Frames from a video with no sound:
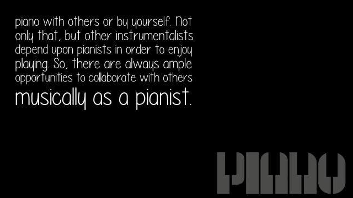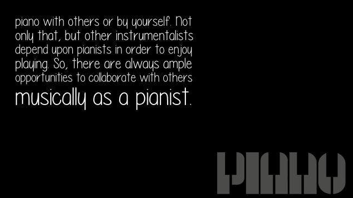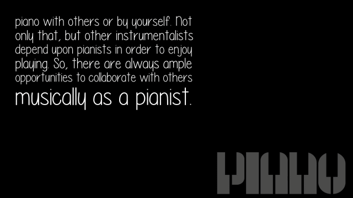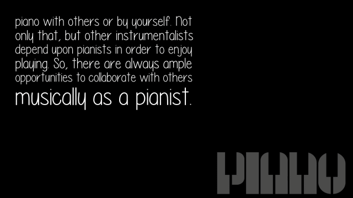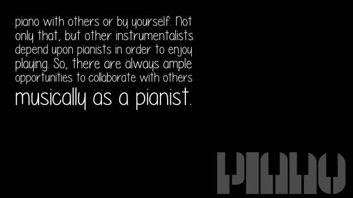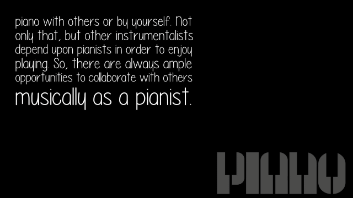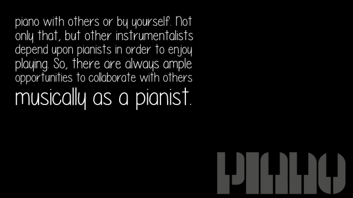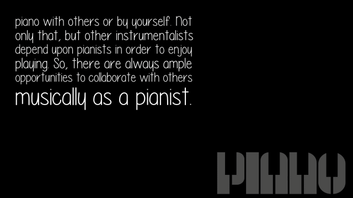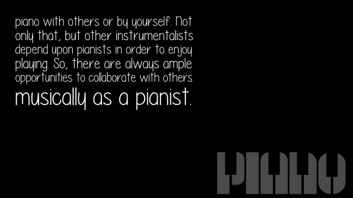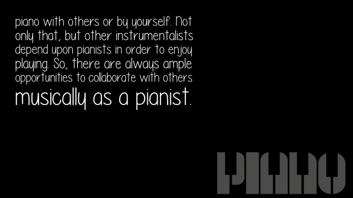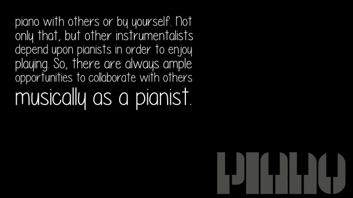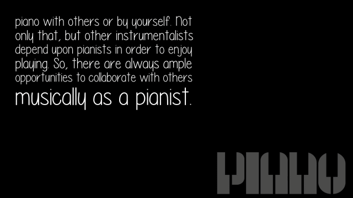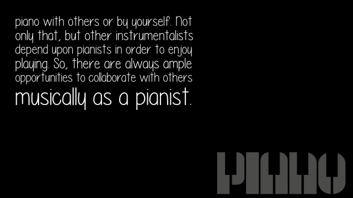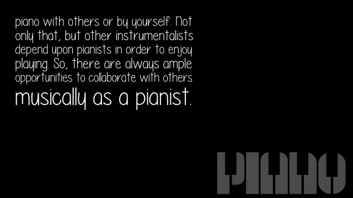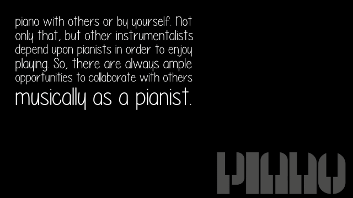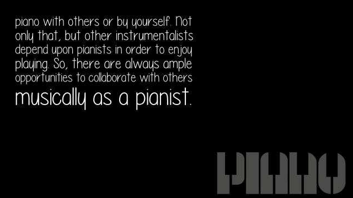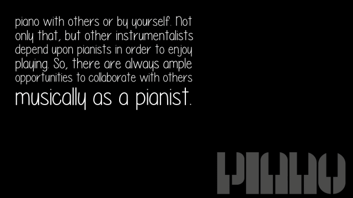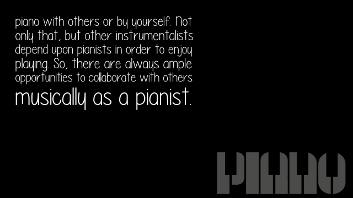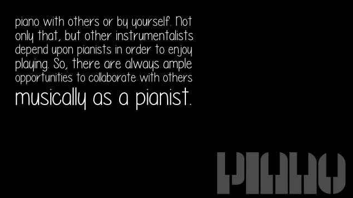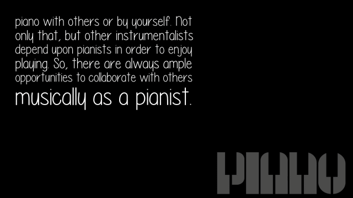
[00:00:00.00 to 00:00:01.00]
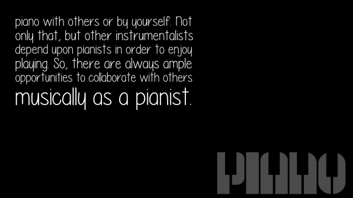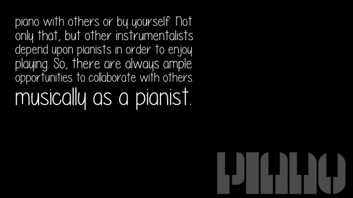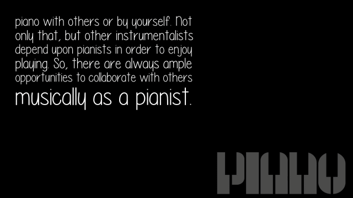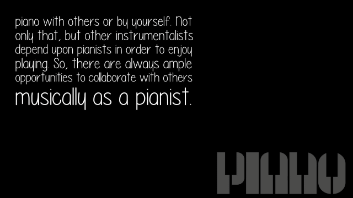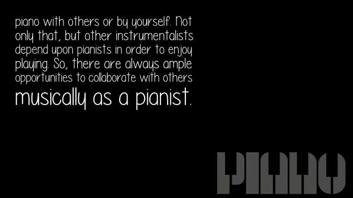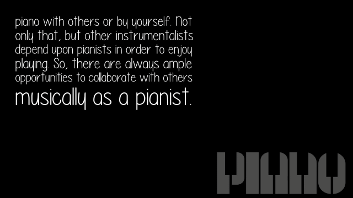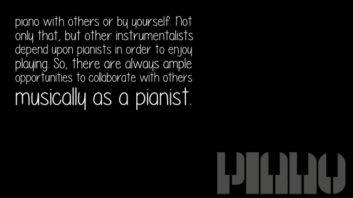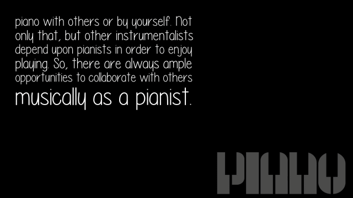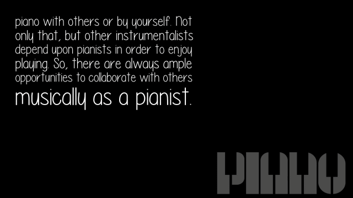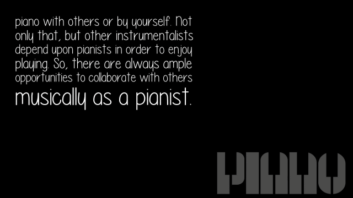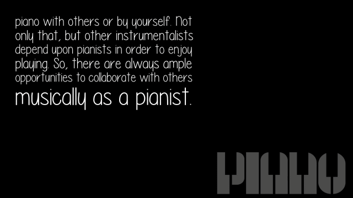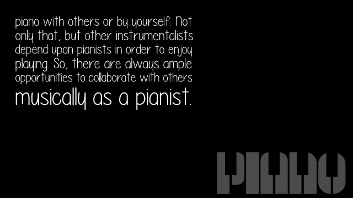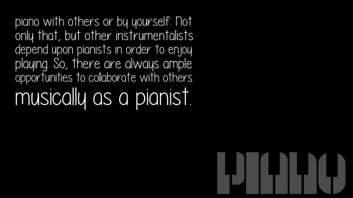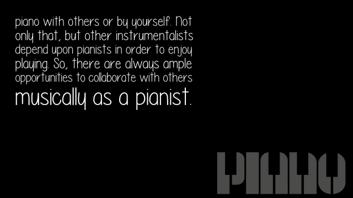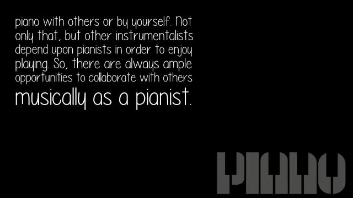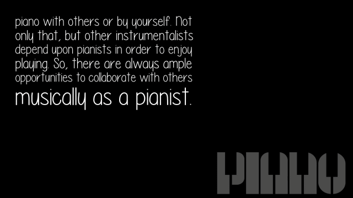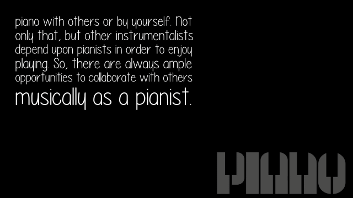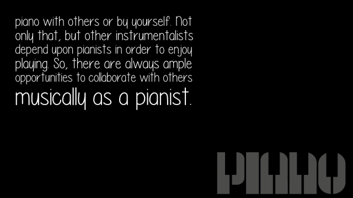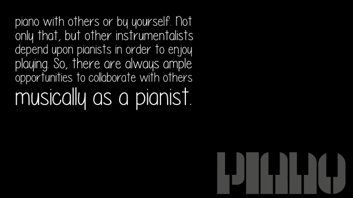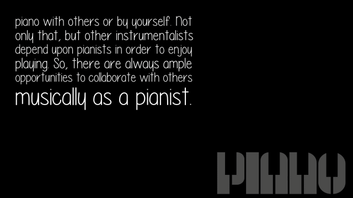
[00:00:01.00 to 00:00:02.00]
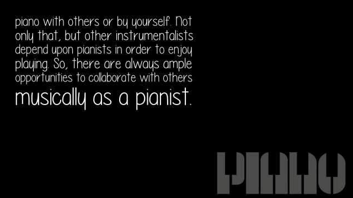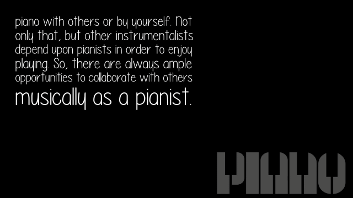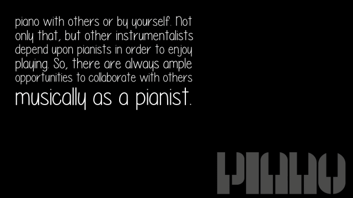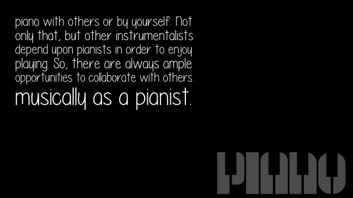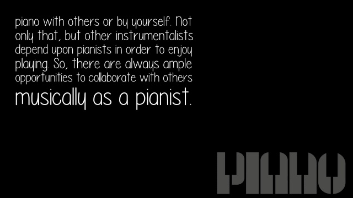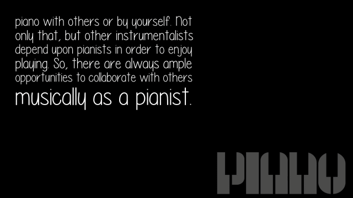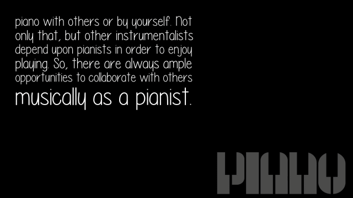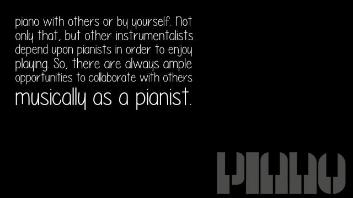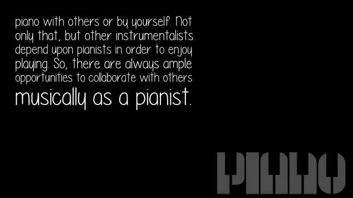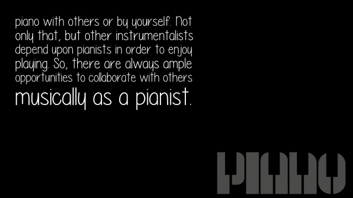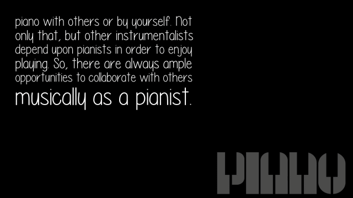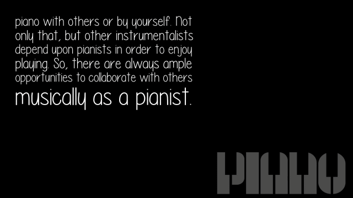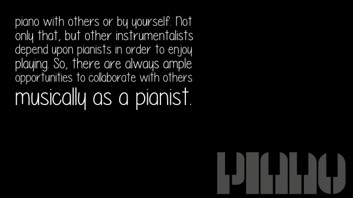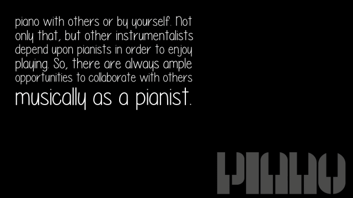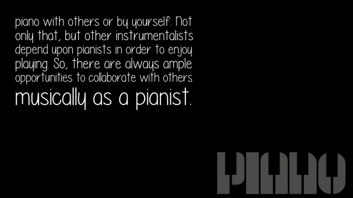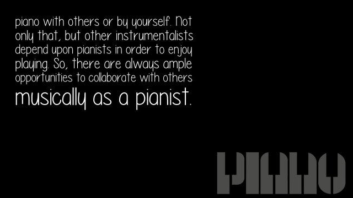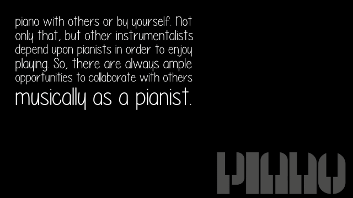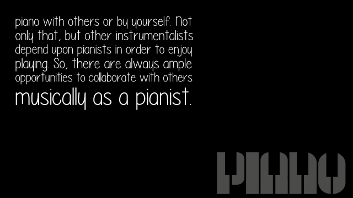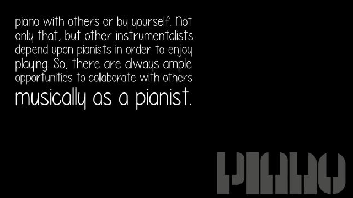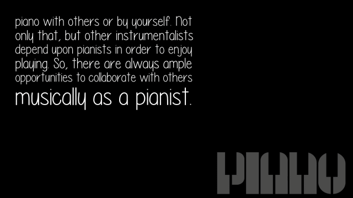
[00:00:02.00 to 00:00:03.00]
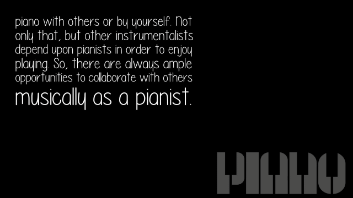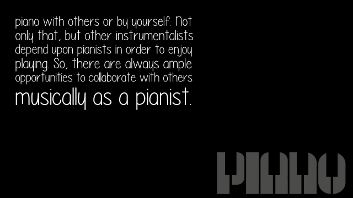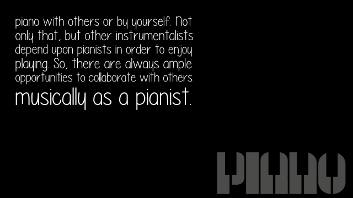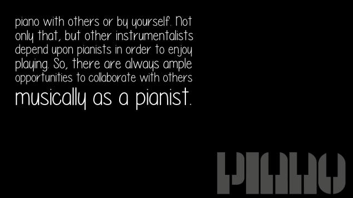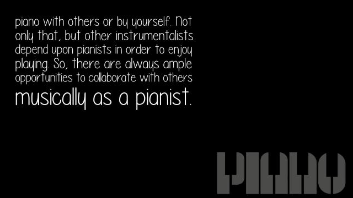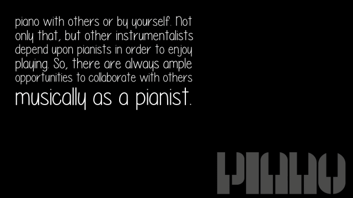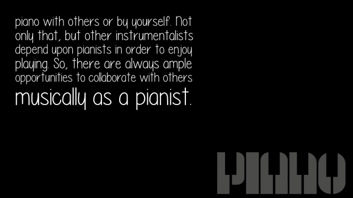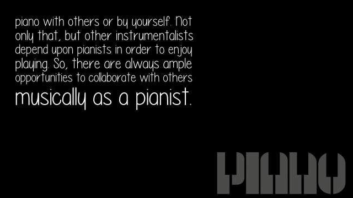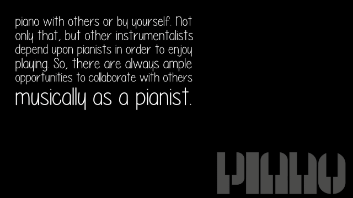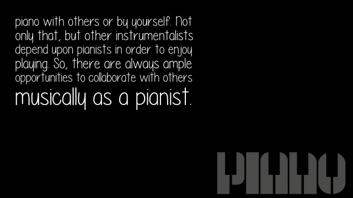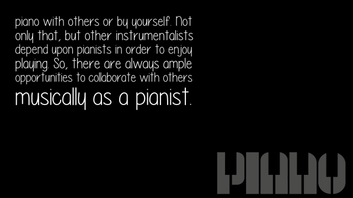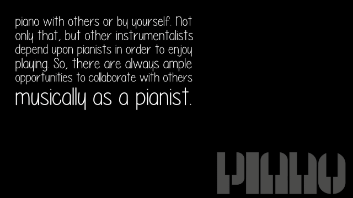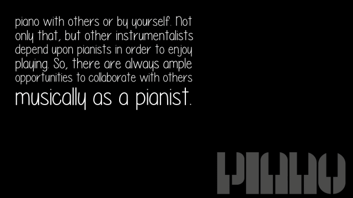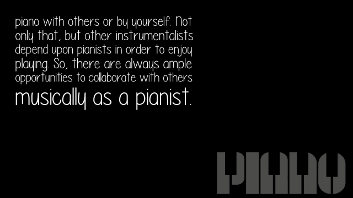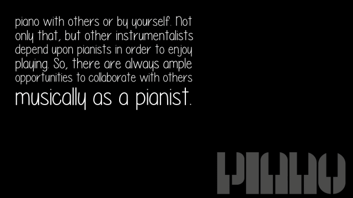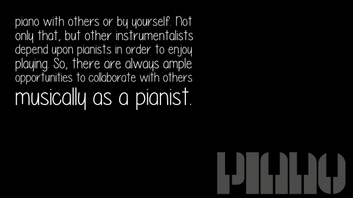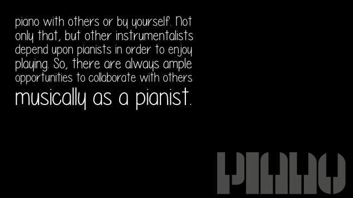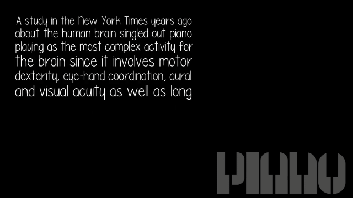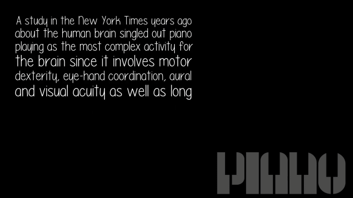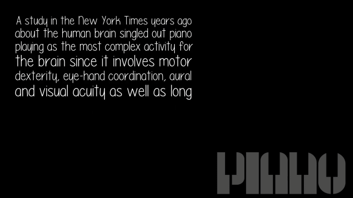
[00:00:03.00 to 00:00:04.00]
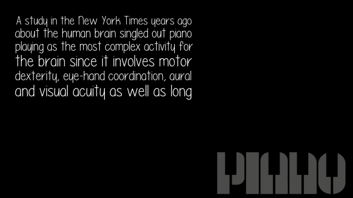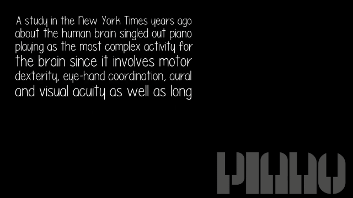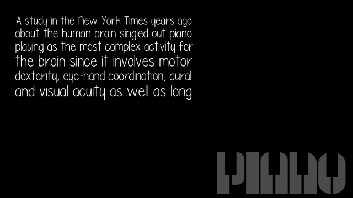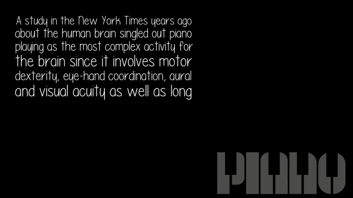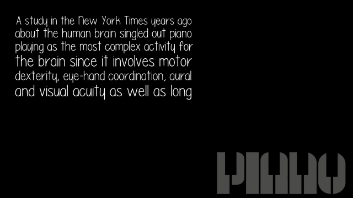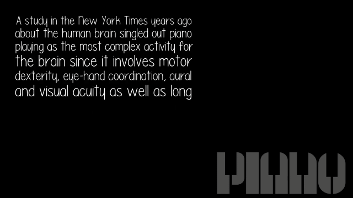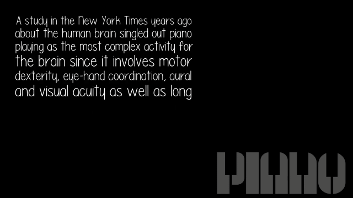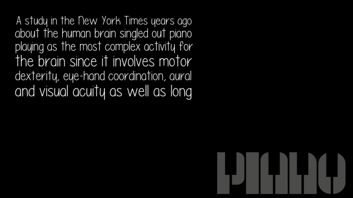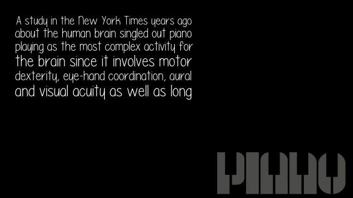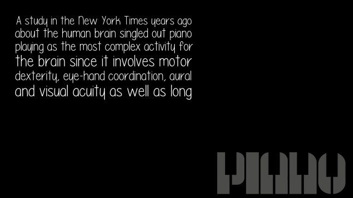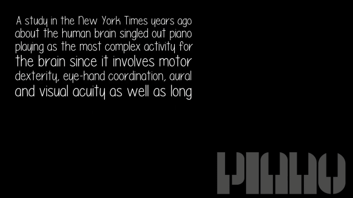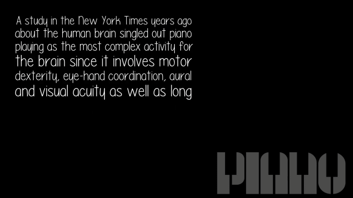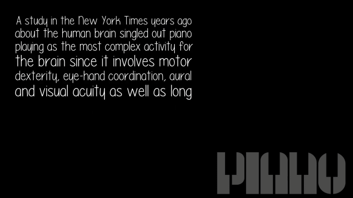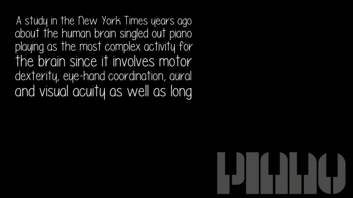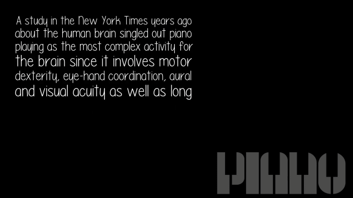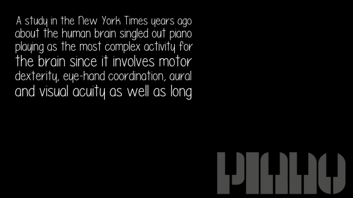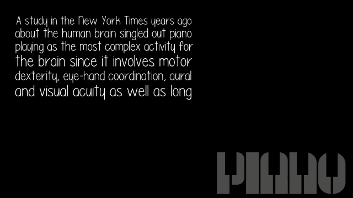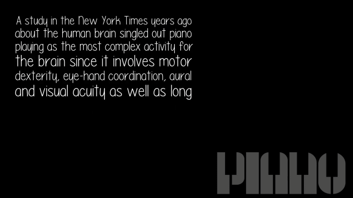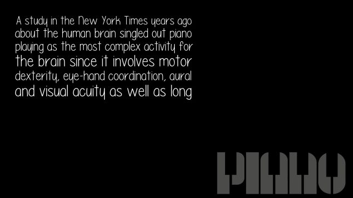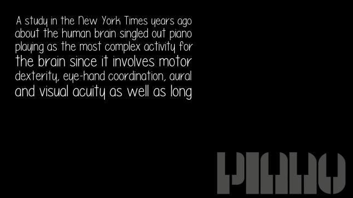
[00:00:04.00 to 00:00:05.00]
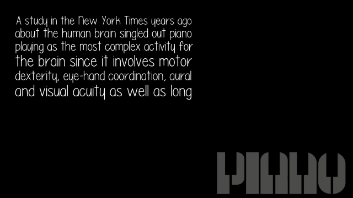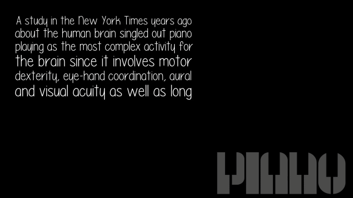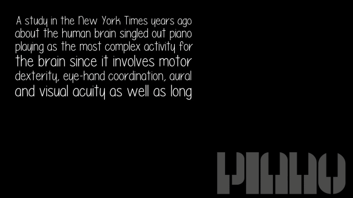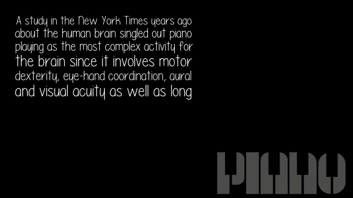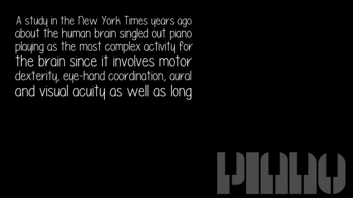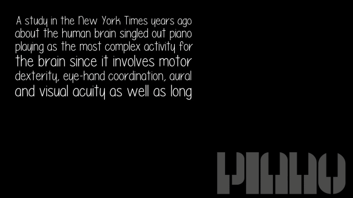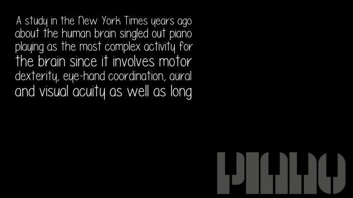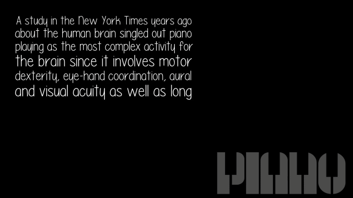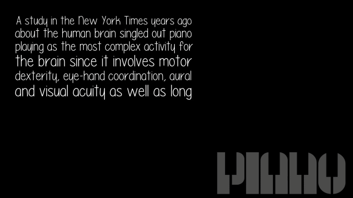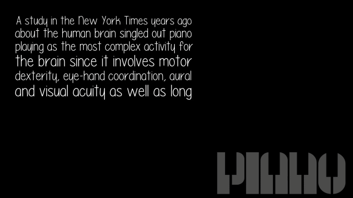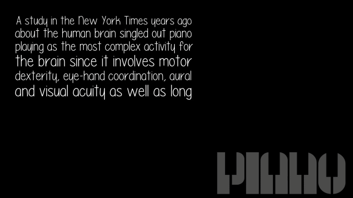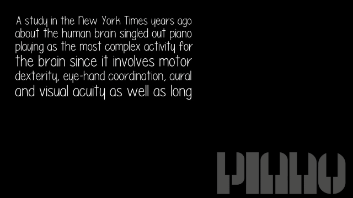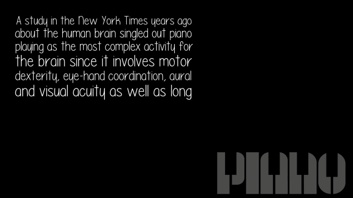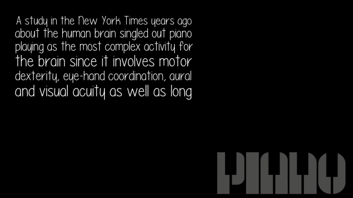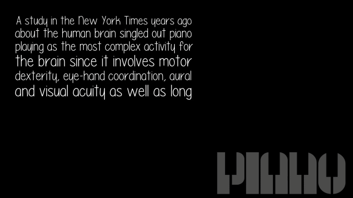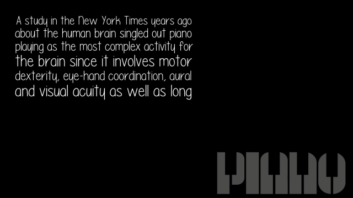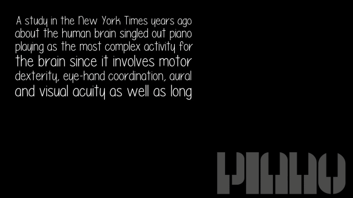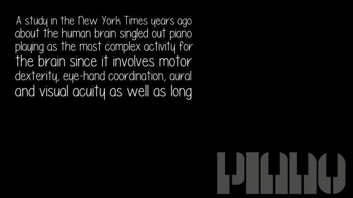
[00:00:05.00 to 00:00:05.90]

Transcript: No face is visible, so there are no lips to read.